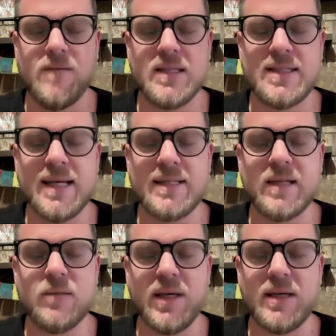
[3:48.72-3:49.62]

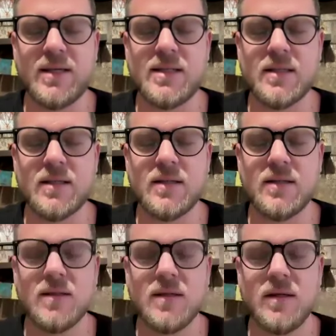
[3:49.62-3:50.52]
Sentient beings,
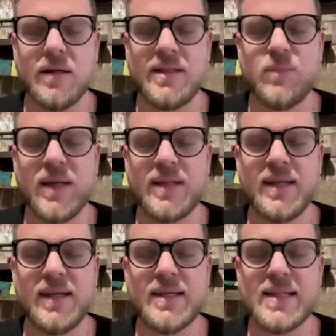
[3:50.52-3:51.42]
in Tibetan
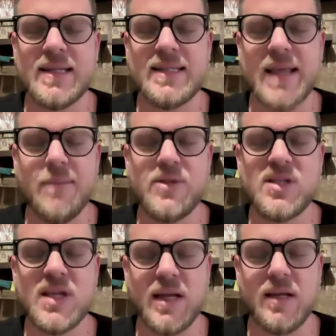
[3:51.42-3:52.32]
it is
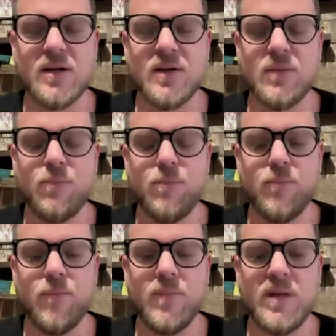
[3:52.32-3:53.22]
Semchen,
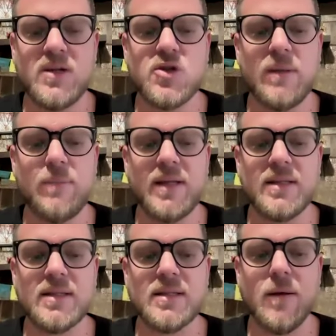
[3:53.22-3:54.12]
literally
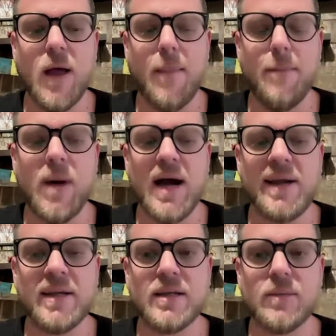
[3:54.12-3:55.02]
means
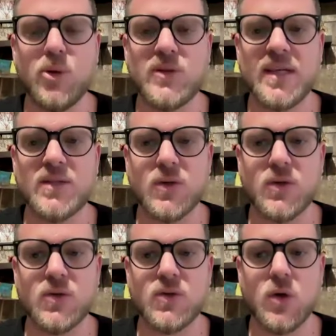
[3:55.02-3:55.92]
mind
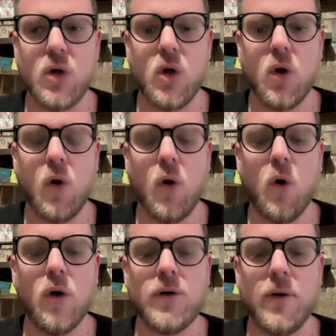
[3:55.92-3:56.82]
possessors.
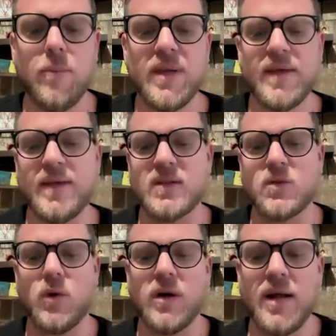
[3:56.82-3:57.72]
All the beings
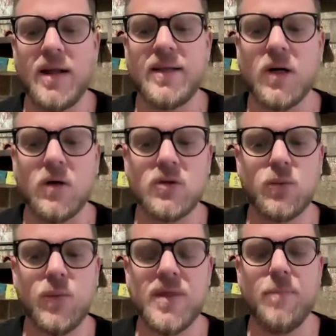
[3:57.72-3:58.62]
who are endowed
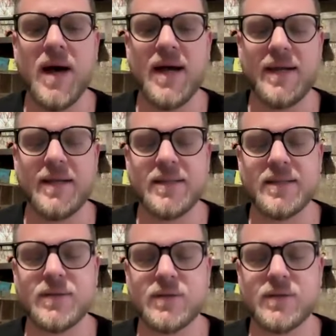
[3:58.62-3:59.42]
with a mind,